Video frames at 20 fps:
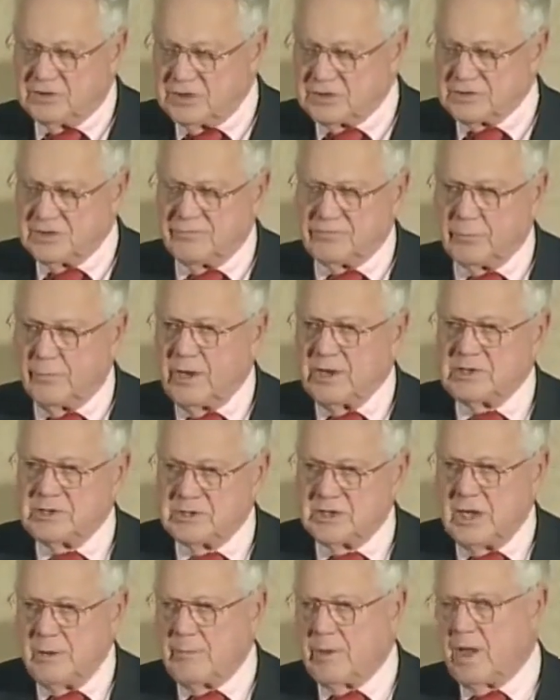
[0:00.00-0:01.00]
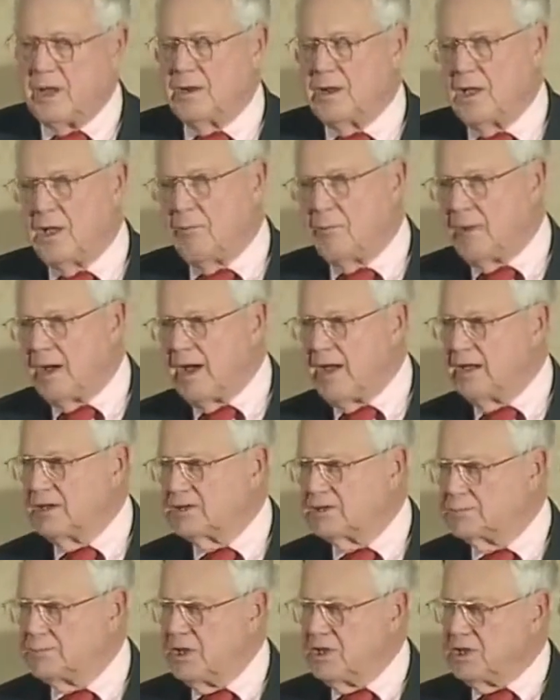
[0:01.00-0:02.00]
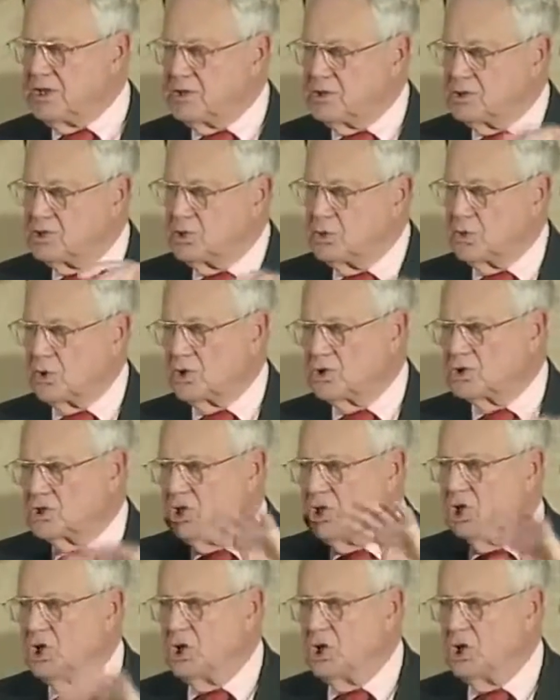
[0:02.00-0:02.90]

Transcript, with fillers: disinformation came out, my speaking tours